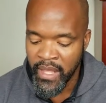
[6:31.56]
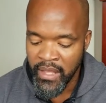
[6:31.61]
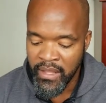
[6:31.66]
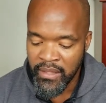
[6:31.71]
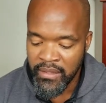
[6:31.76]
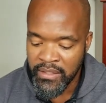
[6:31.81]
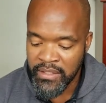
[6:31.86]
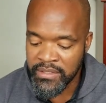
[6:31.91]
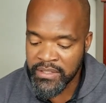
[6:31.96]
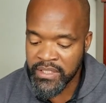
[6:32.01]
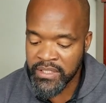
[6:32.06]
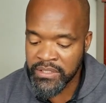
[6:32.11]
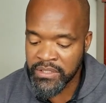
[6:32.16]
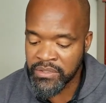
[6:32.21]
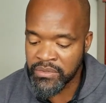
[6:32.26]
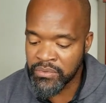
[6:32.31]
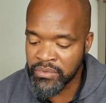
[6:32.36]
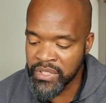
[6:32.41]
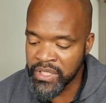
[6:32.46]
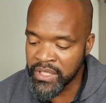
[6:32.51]
This ends
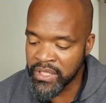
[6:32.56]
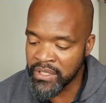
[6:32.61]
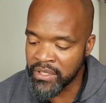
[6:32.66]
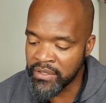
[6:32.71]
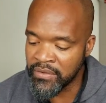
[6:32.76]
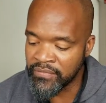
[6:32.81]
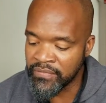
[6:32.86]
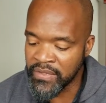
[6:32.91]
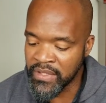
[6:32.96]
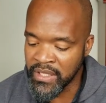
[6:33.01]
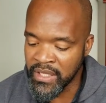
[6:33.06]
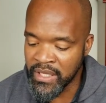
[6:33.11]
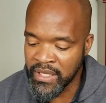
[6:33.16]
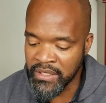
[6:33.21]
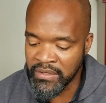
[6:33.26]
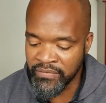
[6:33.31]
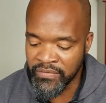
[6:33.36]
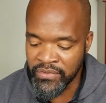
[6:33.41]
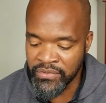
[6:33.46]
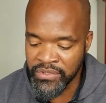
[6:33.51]
the reading of the
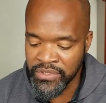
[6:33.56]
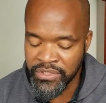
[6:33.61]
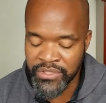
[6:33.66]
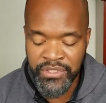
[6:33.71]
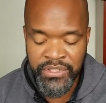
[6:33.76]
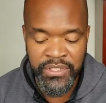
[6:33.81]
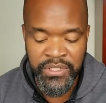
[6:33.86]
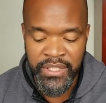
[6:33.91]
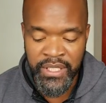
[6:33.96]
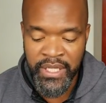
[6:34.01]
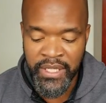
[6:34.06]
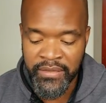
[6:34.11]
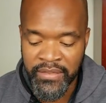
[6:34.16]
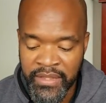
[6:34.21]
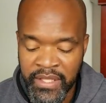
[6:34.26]
devotions today.